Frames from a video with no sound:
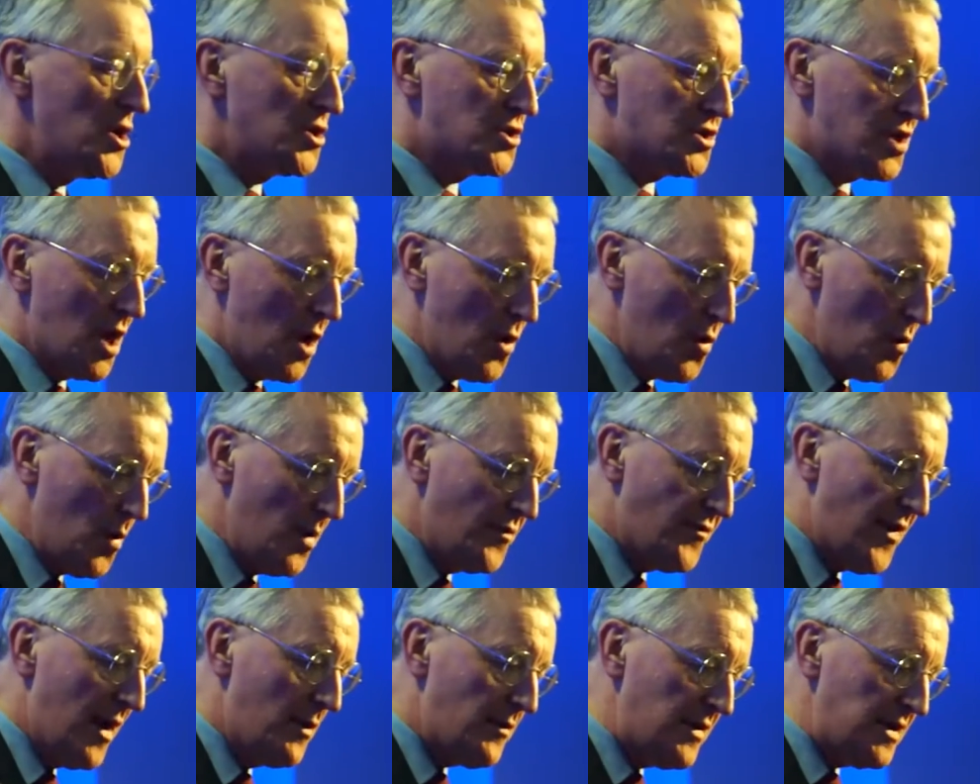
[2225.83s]

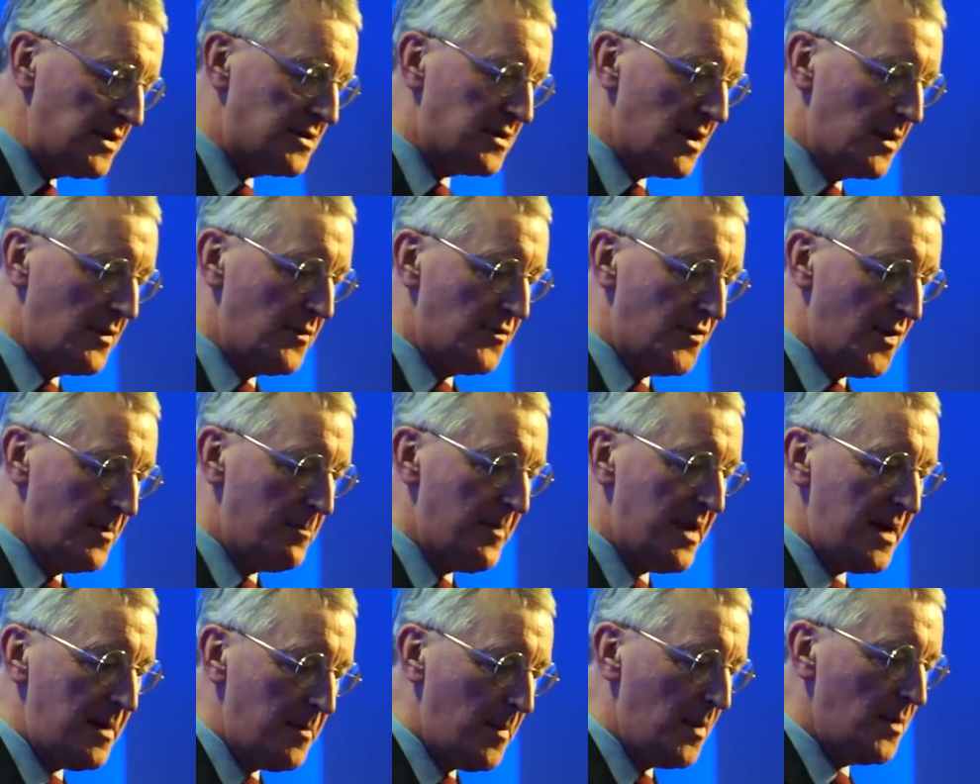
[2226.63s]
So there is
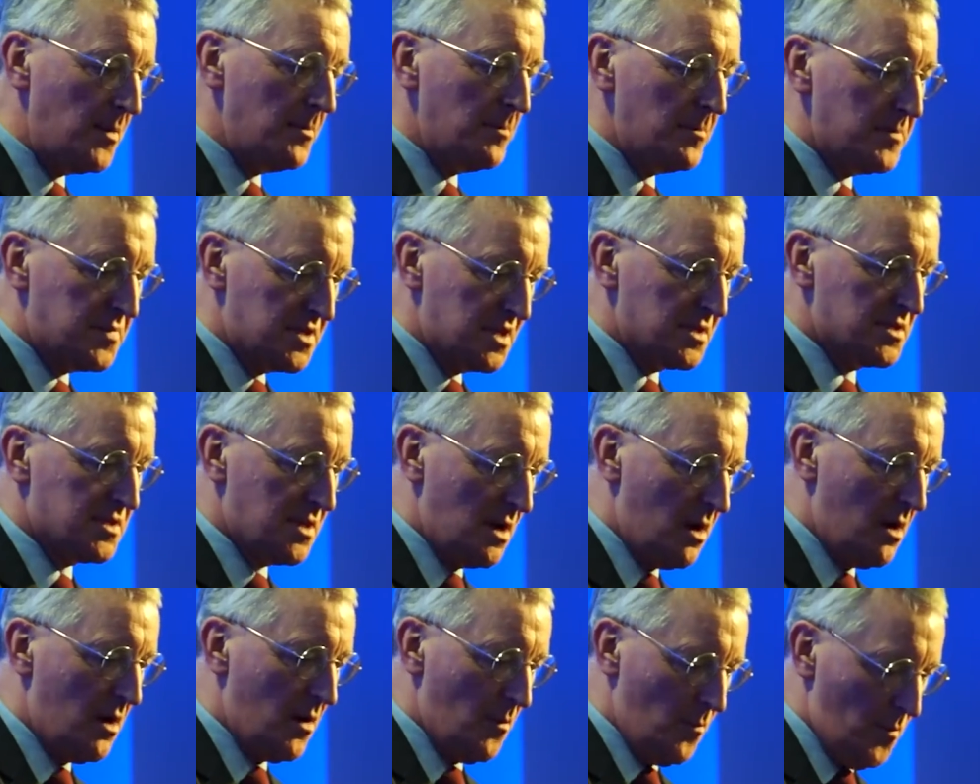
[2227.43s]
the minimum to
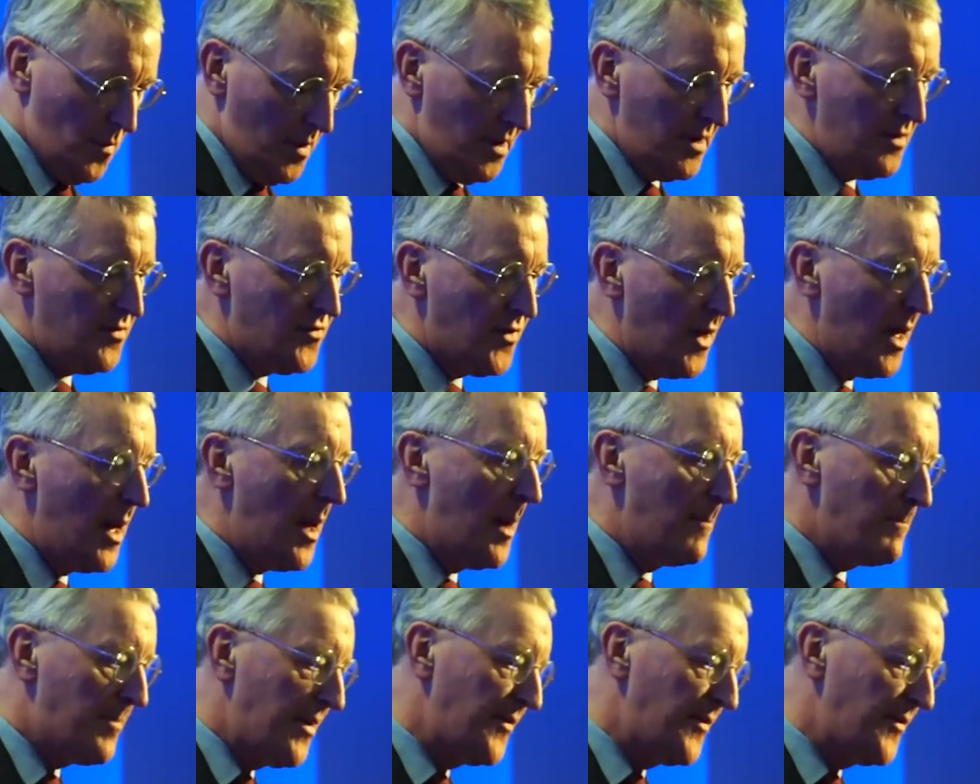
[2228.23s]
start with,